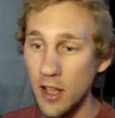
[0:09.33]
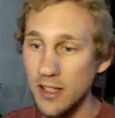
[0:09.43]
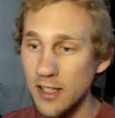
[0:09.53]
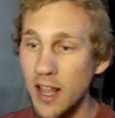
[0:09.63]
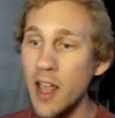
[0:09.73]

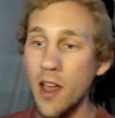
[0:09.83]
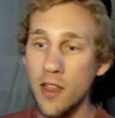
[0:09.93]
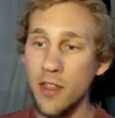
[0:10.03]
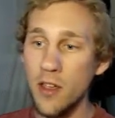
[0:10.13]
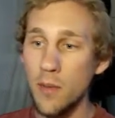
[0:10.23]
Today I
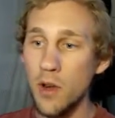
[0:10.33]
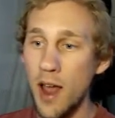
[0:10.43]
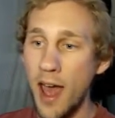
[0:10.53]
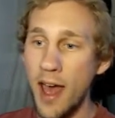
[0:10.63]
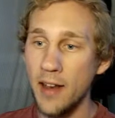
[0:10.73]
think I'm going to
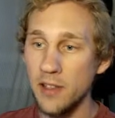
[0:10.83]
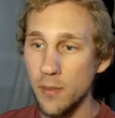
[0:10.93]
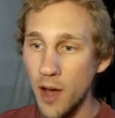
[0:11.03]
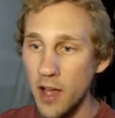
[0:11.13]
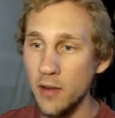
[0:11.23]
add some
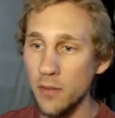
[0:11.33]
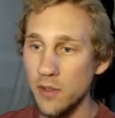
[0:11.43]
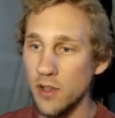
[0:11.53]
items.